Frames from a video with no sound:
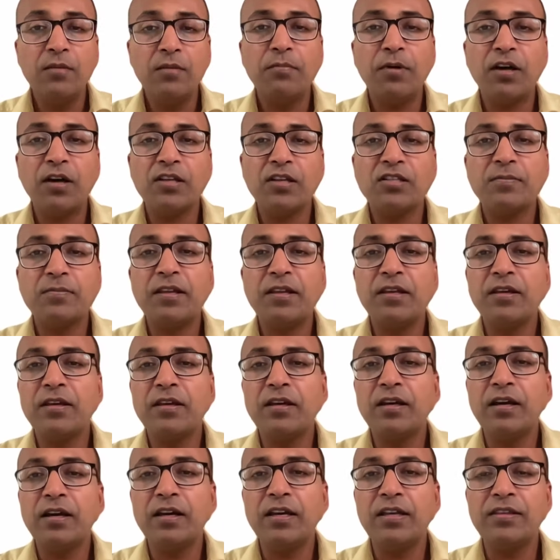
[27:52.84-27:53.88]
possibly
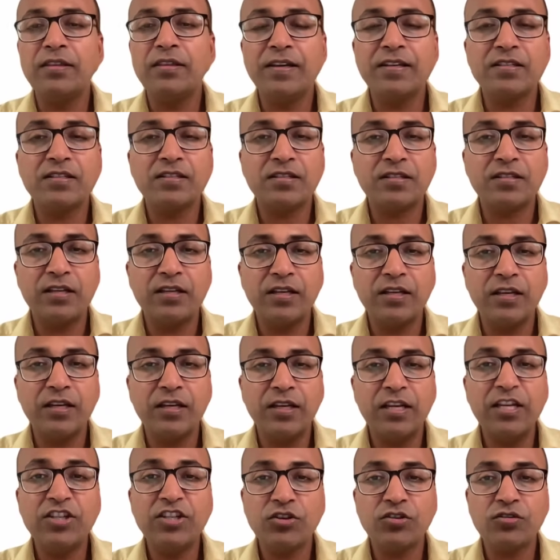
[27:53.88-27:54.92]

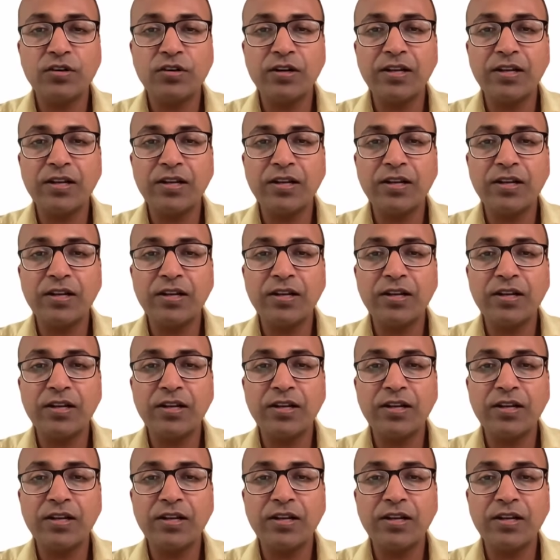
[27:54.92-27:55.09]
issues